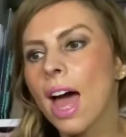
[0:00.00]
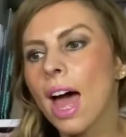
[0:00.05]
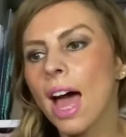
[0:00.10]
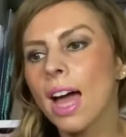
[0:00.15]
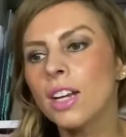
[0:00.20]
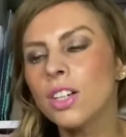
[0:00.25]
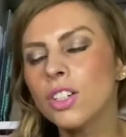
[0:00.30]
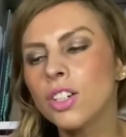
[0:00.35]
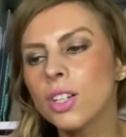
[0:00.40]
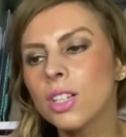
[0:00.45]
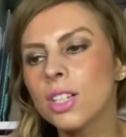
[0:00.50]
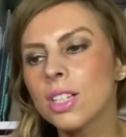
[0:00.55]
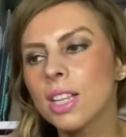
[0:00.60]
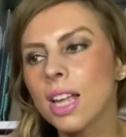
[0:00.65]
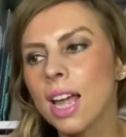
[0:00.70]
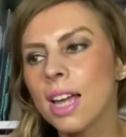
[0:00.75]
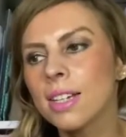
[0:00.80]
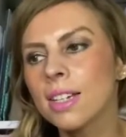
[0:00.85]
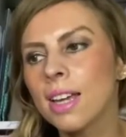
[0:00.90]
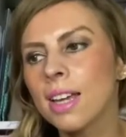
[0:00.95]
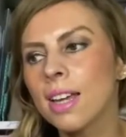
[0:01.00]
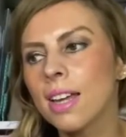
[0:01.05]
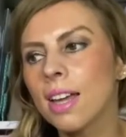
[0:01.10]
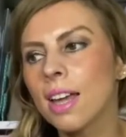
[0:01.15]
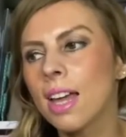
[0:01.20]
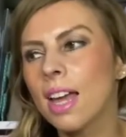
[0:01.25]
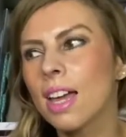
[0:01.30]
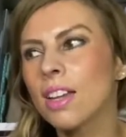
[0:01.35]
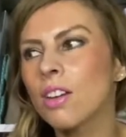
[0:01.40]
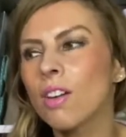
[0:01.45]
And just and
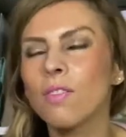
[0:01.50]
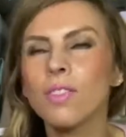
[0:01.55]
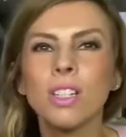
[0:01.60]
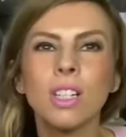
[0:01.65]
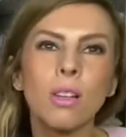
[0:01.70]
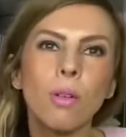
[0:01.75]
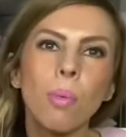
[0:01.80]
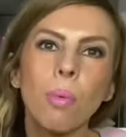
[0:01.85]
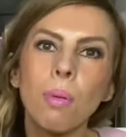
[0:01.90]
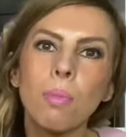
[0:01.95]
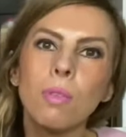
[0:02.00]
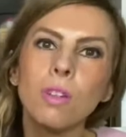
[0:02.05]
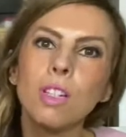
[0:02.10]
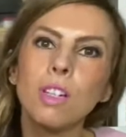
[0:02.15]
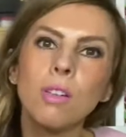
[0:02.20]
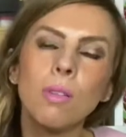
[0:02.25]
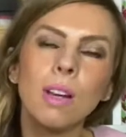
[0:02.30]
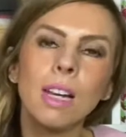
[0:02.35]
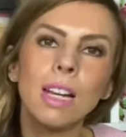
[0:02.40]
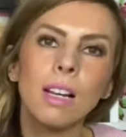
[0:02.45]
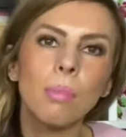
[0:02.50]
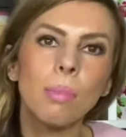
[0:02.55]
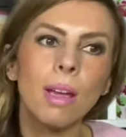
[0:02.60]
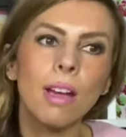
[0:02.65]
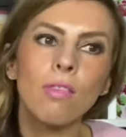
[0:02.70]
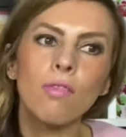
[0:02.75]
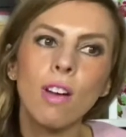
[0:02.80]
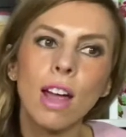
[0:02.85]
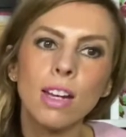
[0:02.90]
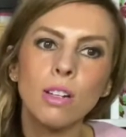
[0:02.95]
obviously I'll probably do a little bit
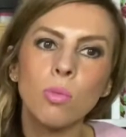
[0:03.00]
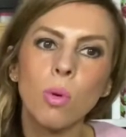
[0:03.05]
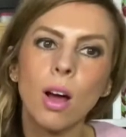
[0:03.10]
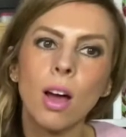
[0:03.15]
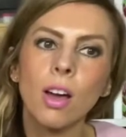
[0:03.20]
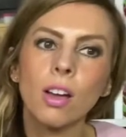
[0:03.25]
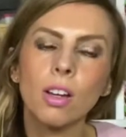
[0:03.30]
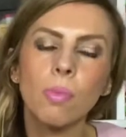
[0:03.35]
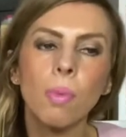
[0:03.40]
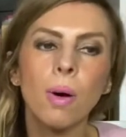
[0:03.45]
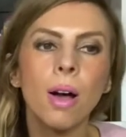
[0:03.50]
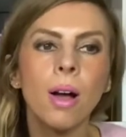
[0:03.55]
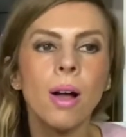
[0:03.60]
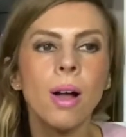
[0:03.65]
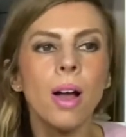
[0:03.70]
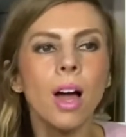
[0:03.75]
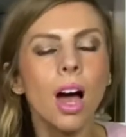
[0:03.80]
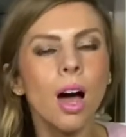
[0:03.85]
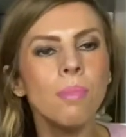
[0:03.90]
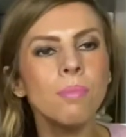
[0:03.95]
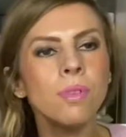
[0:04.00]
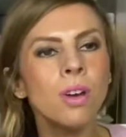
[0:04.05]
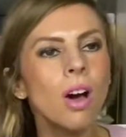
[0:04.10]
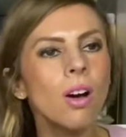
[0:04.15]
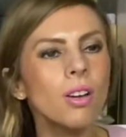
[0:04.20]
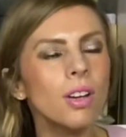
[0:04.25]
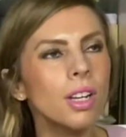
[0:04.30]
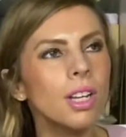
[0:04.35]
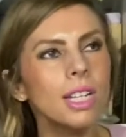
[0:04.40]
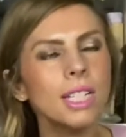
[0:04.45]
of red work, but I'm
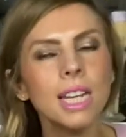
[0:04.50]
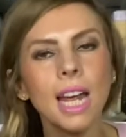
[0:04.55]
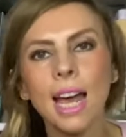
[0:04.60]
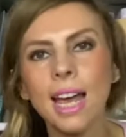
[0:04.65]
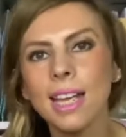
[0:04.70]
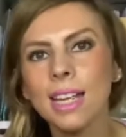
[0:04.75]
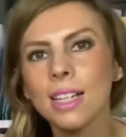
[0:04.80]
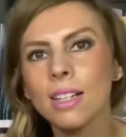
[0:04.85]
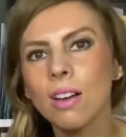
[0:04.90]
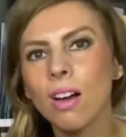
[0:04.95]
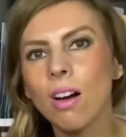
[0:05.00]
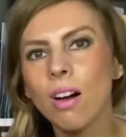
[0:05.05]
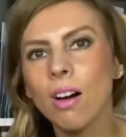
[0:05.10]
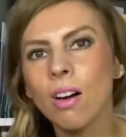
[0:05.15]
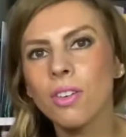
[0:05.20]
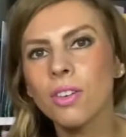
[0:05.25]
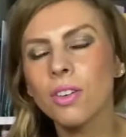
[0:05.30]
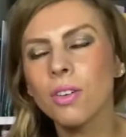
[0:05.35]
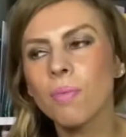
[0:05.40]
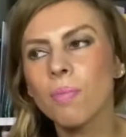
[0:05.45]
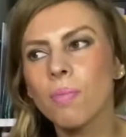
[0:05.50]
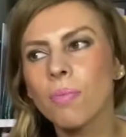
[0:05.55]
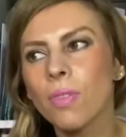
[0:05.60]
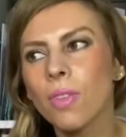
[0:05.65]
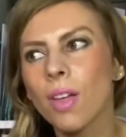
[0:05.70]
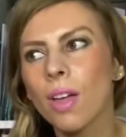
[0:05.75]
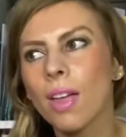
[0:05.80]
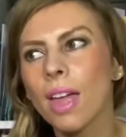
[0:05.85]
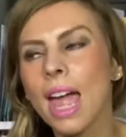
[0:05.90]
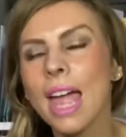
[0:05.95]
not going to take on
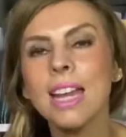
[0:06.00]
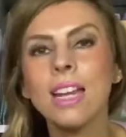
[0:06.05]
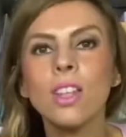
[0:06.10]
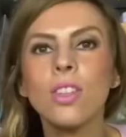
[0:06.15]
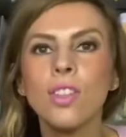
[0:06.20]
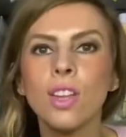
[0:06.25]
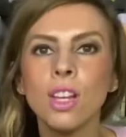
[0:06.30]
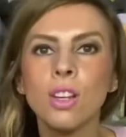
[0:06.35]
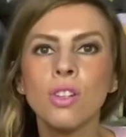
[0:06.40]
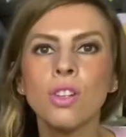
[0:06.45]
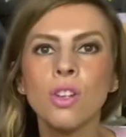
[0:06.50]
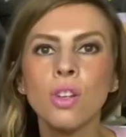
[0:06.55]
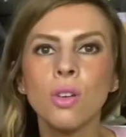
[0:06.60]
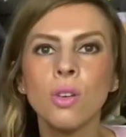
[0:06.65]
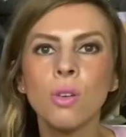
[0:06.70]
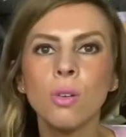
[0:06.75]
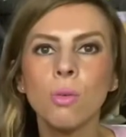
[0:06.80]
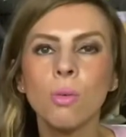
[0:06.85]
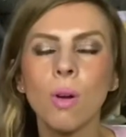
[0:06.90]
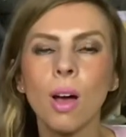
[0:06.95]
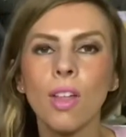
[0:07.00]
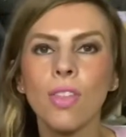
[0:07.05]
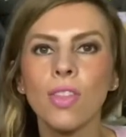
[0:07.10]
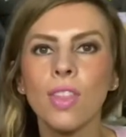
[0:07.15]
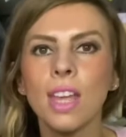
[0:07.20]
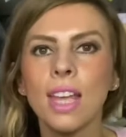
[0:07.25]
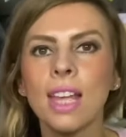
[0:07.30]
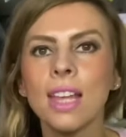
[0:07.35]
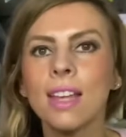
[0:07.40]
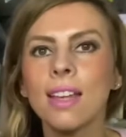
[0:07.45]
anything new. I
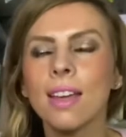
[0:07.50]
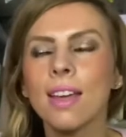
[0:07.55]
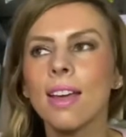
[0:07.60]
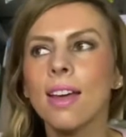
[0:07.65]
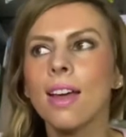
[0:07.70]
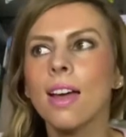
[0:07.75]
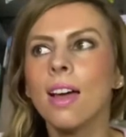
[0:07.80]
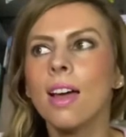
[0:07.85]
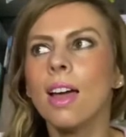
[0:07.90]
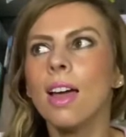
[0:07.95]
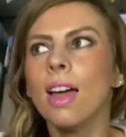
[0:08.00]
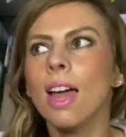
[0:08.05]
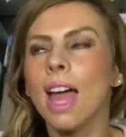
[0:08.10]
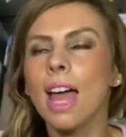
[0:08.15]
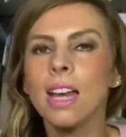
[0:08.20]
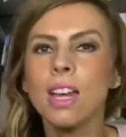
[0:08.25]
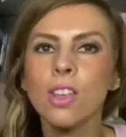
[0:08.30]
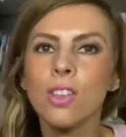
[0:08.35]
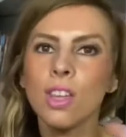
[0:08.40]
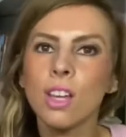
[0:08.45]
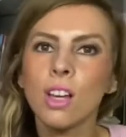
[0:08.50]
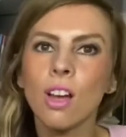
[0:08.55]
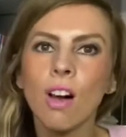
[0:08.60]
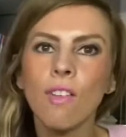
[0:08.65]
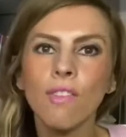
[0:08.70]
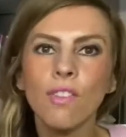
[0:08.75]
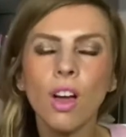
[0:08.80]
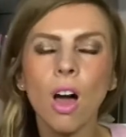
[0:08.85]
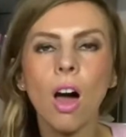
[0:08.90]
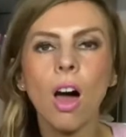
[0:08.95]
think anything
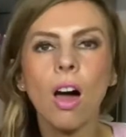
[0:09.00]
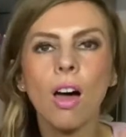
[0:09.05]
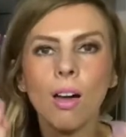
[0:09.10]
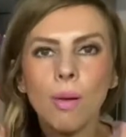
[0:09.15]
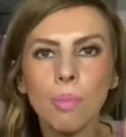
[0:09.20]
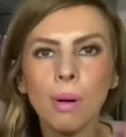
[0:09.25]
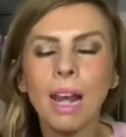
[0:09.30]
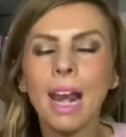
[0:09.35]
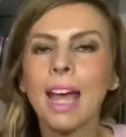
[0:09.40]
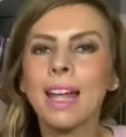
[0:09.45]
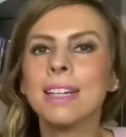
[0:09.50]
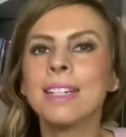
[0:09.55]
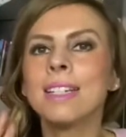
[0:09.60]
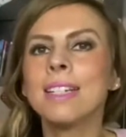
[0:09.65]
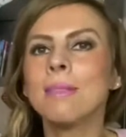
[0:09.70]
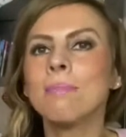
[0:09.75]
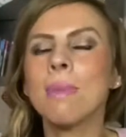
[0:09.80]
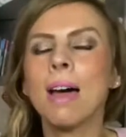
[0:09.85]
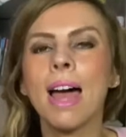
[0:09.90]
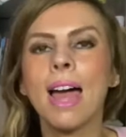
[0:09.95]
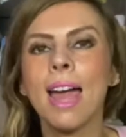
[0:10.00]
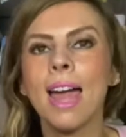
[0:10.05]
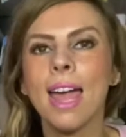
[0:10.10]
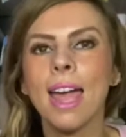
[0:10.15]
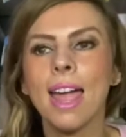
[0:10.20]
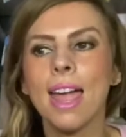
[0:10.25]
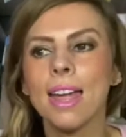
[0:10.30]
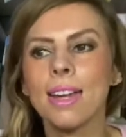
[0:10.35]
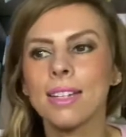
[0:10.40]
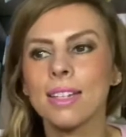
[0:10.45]
I've got planned in my
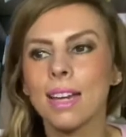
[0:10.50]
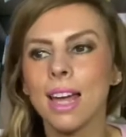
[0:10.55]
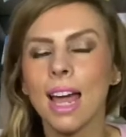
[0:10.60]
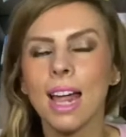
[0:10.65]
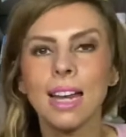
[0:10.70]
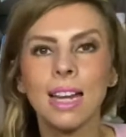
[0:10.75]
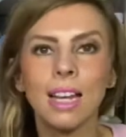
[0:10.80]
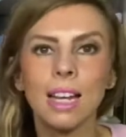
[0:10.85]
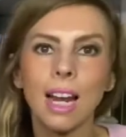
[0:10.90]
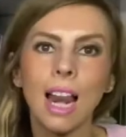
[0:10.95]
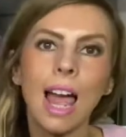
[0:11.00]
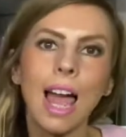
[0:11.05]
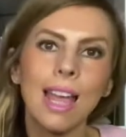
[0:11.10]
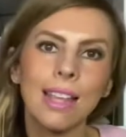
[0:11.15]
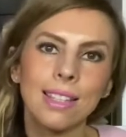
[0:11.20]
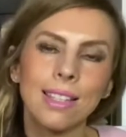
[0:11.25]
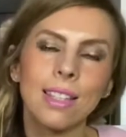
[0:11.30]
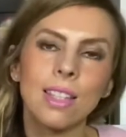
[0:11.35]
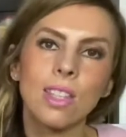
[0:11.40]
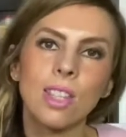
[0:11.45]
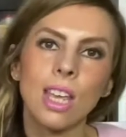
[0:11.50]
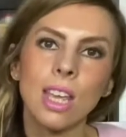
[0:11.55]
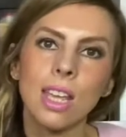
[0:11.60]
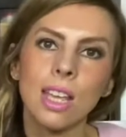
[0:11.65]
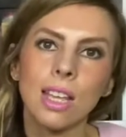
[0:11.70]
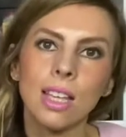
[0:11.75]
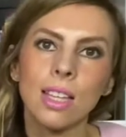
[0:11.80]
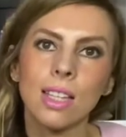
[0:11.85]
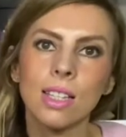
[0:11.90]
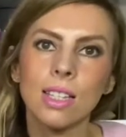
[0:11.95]
head, little hand
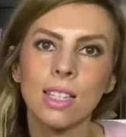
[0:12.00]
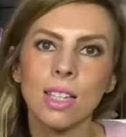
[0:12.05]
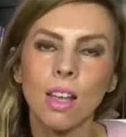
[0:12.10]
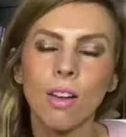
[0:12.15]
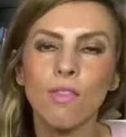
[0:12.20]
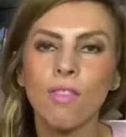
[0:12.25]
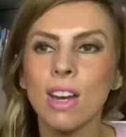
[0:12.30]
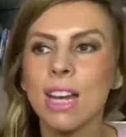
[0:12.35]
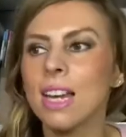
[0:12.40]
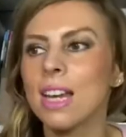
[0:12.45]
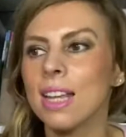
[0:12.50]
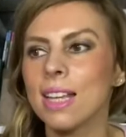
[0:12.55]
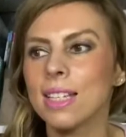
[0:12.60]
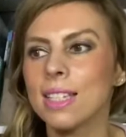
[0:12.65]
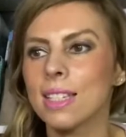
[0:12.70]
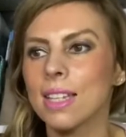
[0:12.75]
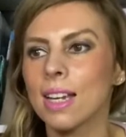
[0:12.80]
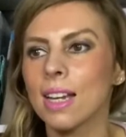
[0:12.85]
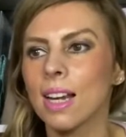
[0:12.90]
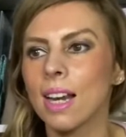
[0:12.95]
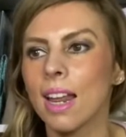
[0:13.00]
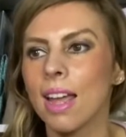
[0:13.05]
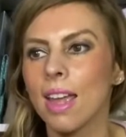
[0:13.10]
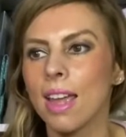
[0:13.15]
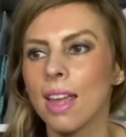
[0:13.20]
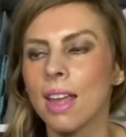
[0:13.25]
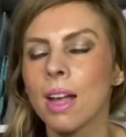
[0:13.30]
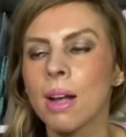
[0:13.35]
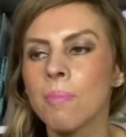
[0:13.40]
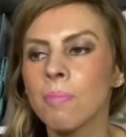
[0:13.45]
things,
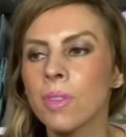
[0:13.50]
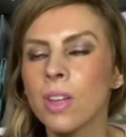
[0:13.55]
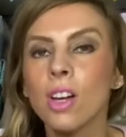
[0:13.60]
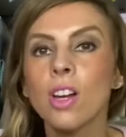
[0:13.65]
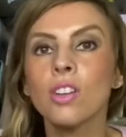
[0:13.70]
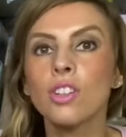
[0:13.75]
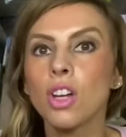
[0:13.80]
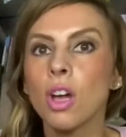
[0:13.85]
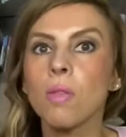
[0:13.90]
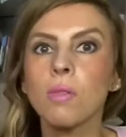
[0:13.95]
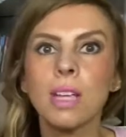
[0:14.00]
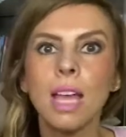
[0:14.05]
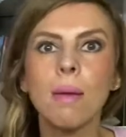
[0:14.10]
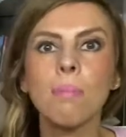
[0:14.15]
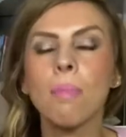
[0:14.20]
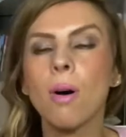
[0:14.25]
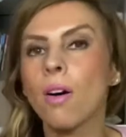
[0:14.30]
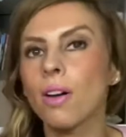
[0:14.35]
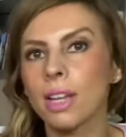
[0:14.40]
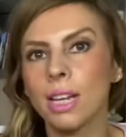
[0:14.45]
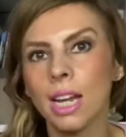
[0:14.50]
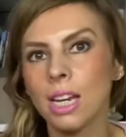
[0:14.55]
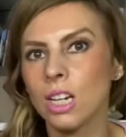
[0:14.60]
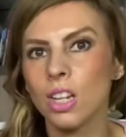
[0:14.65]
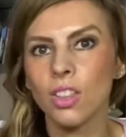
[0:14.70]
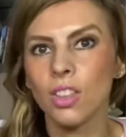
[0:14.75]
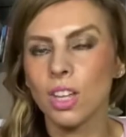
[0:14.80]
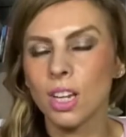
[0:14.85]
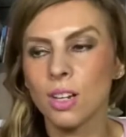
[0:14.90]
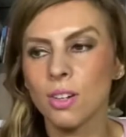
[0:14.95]
realistically, don't get buying
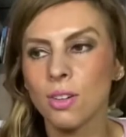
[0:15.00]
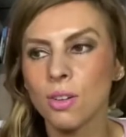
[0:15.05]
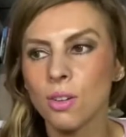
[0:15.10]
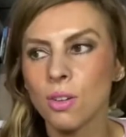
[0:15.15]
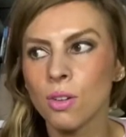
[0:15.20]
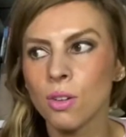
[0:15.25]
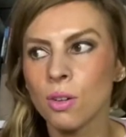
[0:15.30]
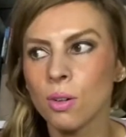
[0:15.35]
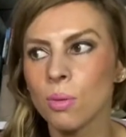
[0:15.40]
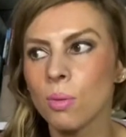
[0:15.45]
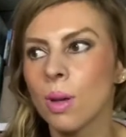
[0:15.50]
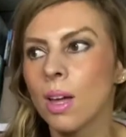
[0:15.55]
anything new.